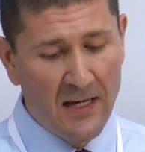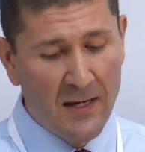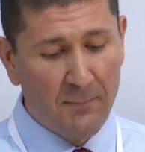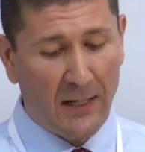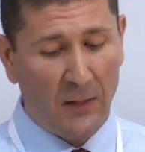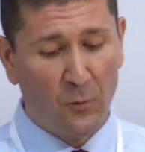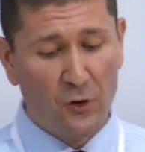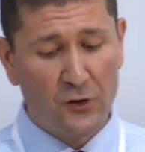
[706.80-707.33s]

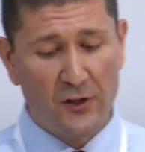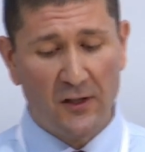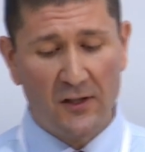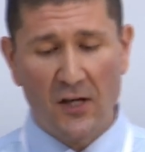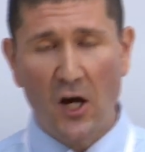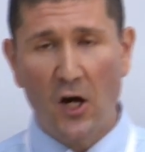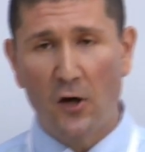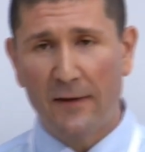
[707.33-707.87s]
But I want you to
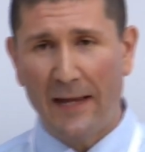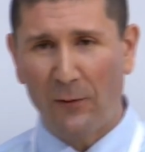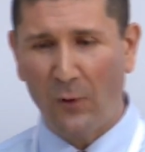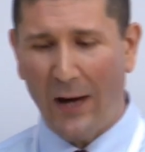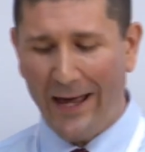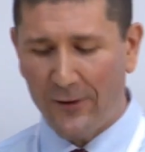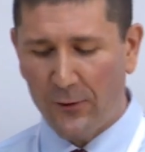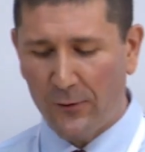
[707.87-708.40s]
know that
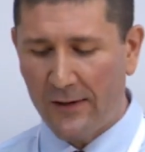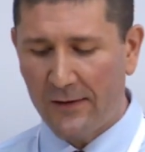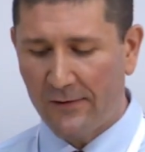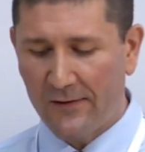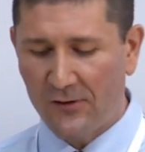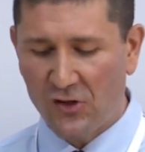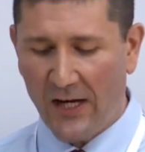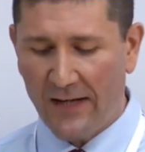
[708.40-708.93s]
rather than
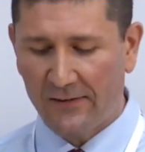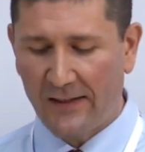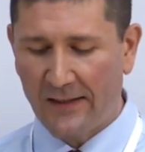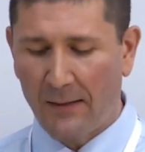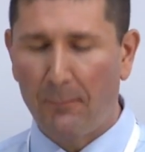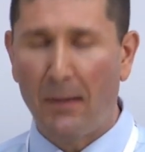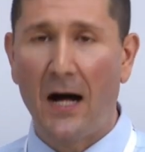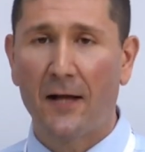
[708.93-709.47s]
suggesting
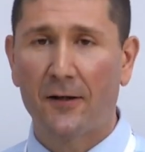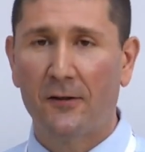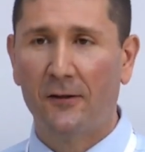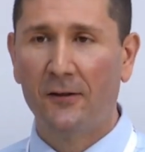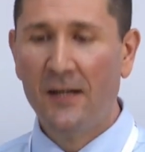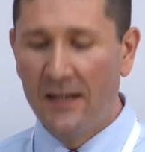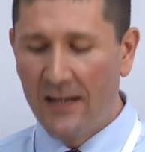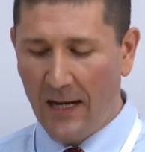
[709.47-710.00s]
a model,
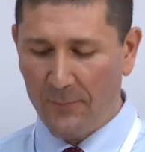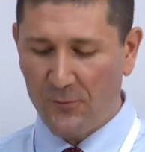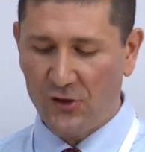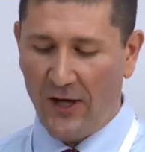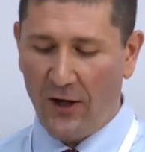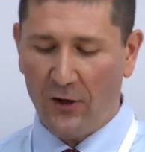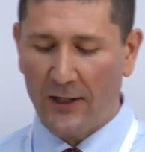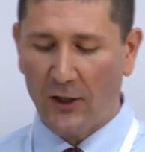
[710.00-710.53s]
I'm
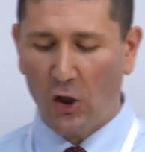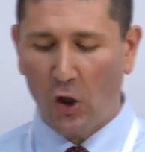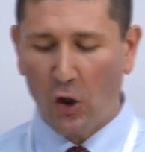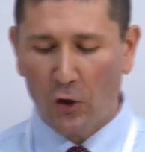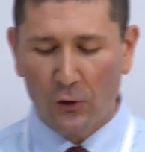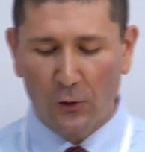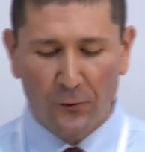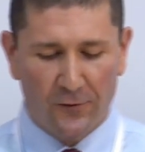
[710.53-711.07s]
sharing
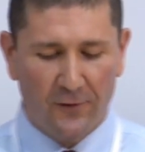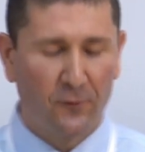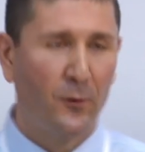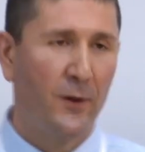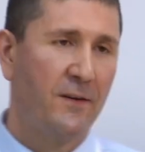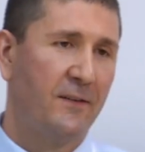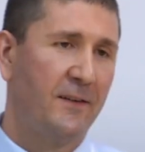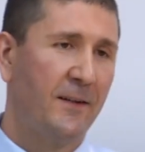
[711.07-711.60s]
kernels of
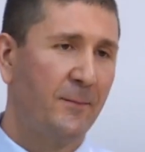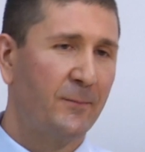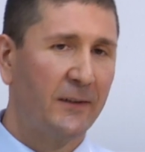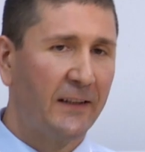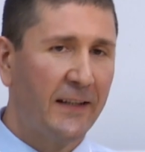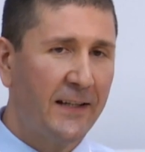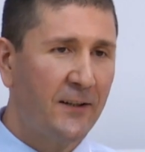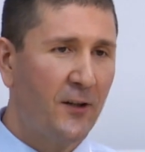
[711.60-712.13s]
wisdom
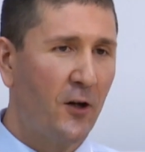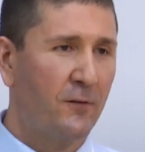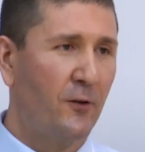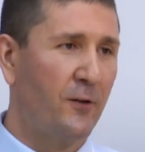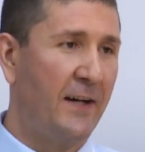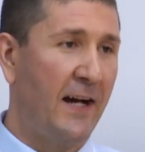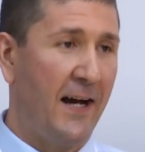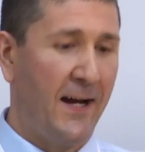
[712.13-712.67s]
gleaned over
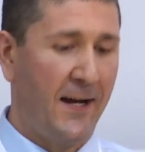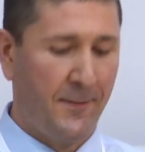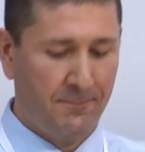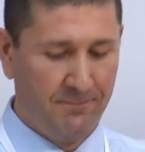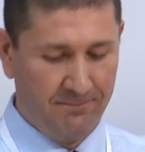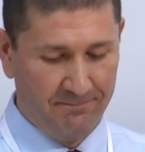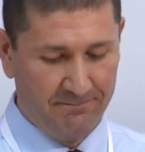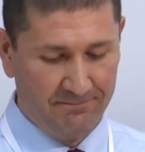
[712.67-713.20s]
time.
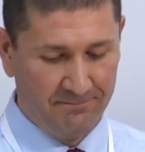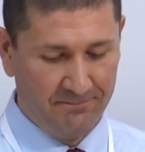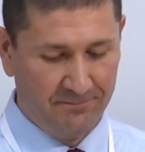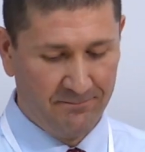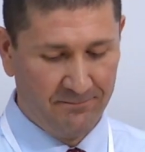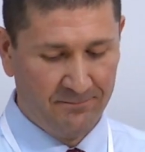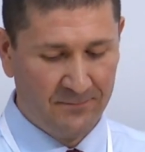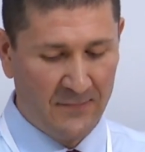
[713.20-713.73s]

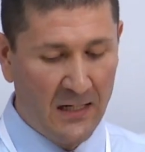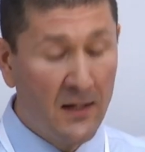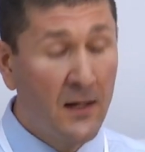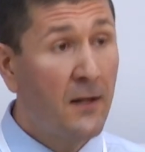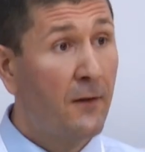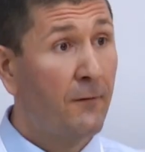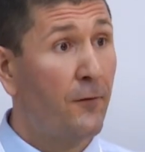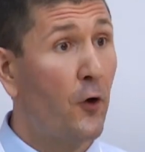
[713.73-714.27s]

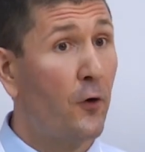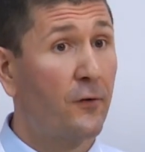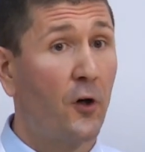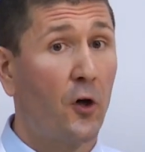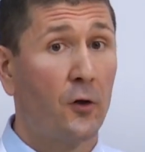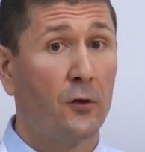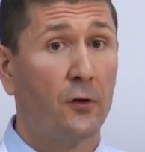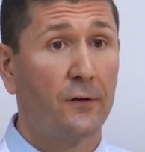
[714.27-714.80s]
The first
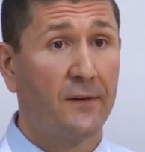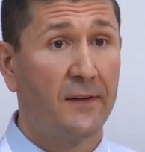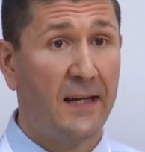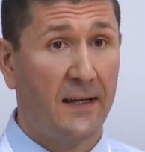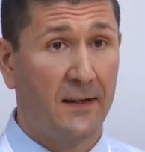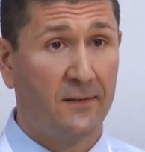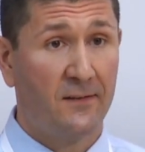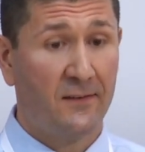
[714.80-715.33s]
kernel is
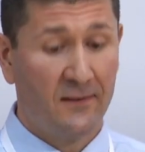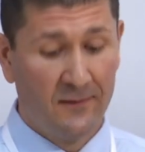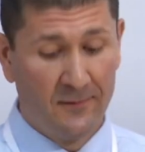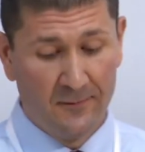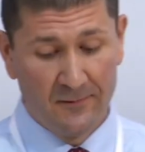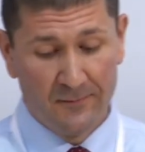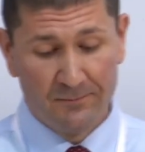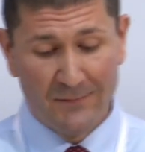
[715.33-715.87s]
this:
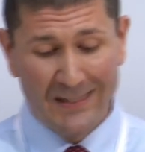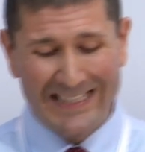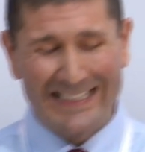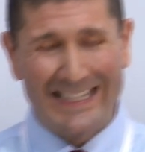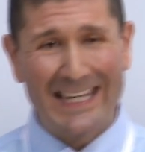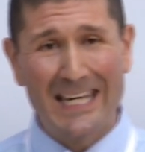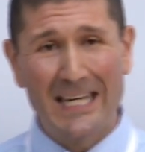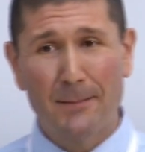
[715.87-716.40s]

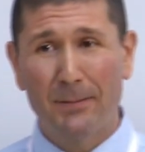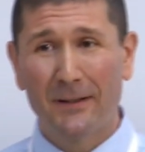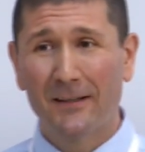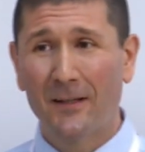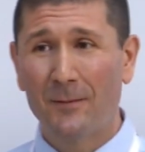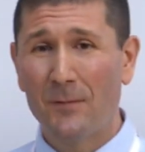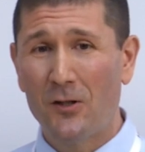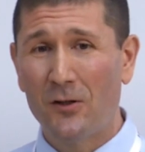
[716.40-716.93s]
keep
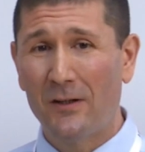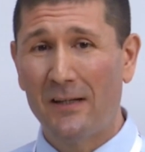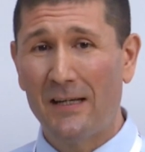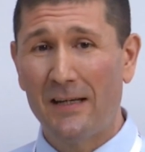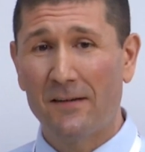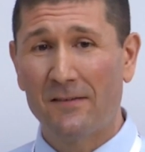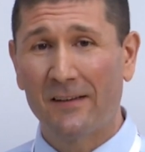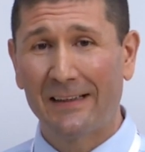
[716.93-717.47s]

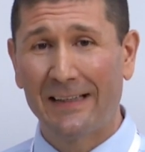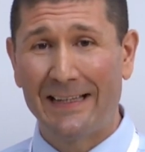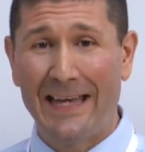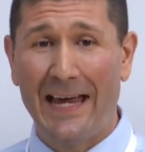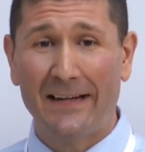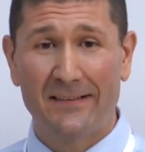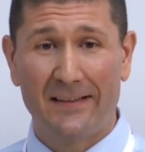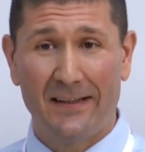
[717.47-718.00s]
communities
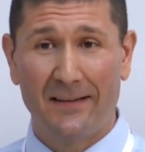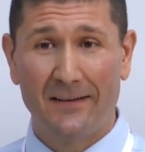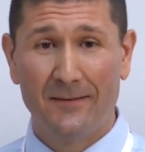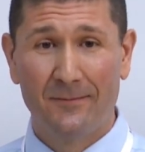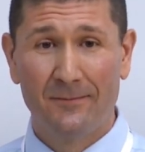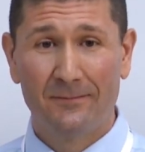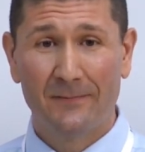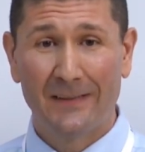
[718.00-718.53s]
connected.
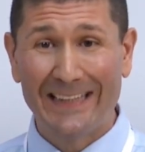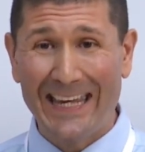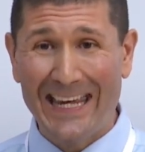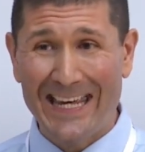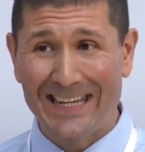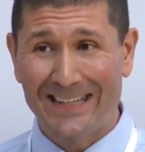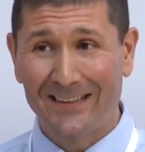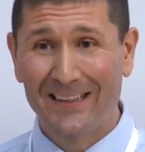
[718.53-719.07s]

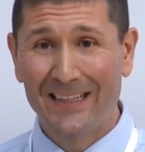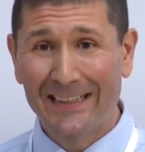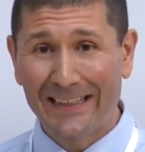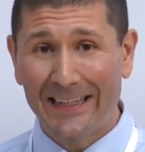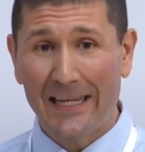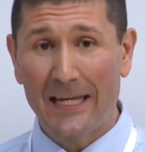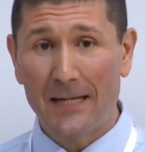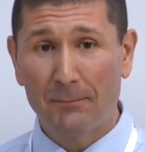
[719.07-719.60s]
Again,
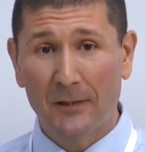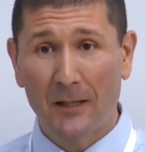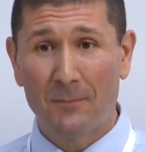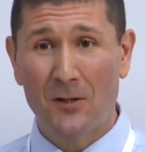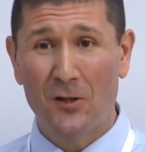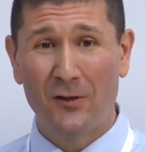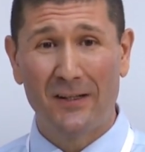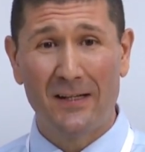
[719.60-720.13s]
keep
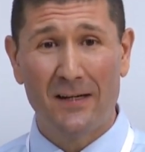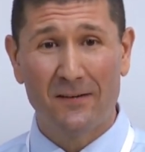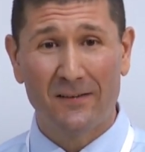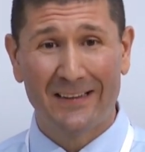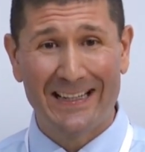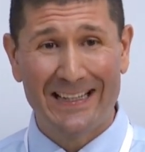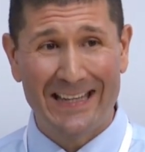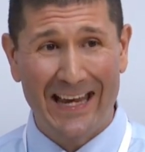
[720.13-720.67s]
communities
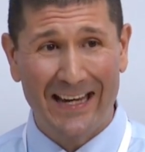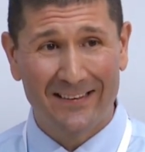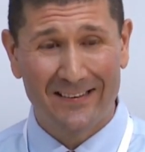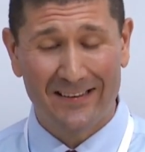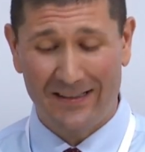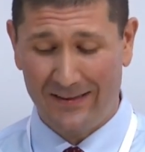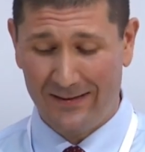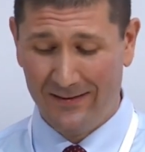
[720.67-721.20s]

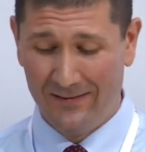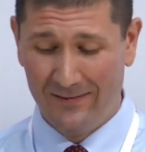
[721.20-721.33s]
connected.